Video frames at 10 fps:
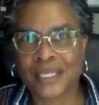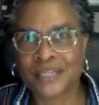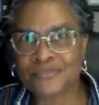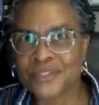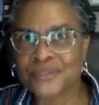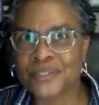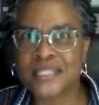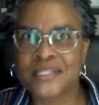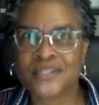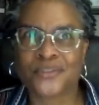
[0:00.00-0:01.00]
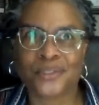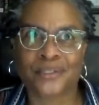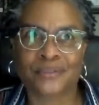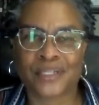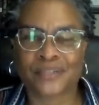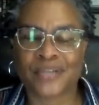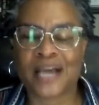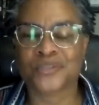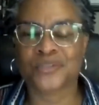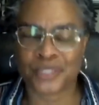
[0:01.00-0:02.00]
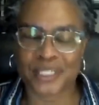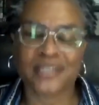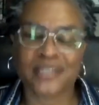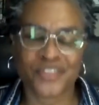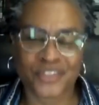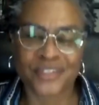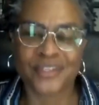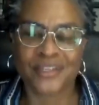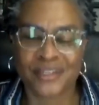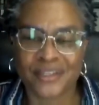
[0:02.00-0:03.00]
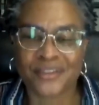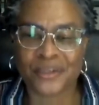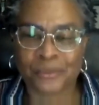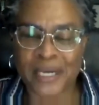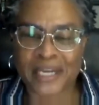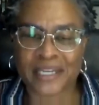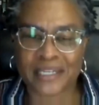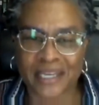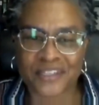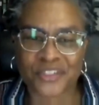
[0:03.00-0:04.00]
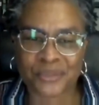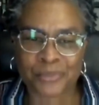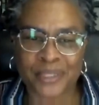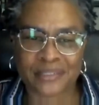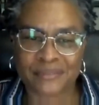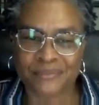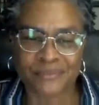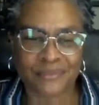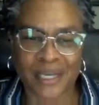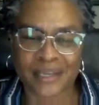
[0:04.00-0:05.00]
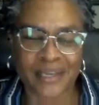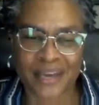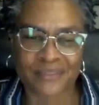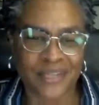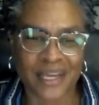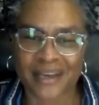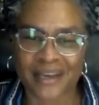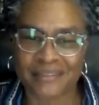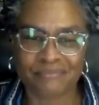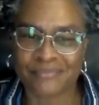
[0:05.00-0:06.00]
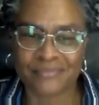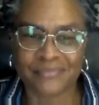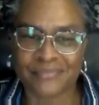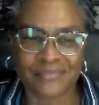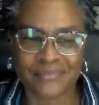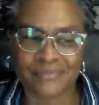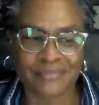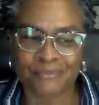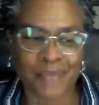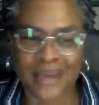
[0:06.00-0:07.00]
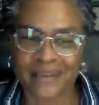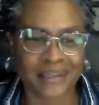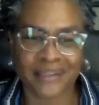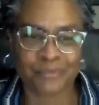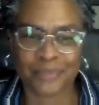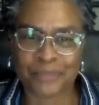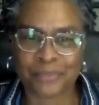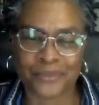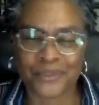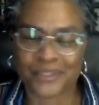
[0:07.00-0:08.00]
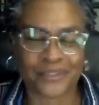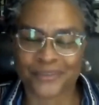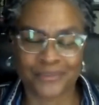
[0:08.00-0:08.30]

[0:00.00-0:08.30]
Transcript: influenced or mm-hmm. their lives were touched, you know, by an agent, but I have not mm-hmm. met they, any people that are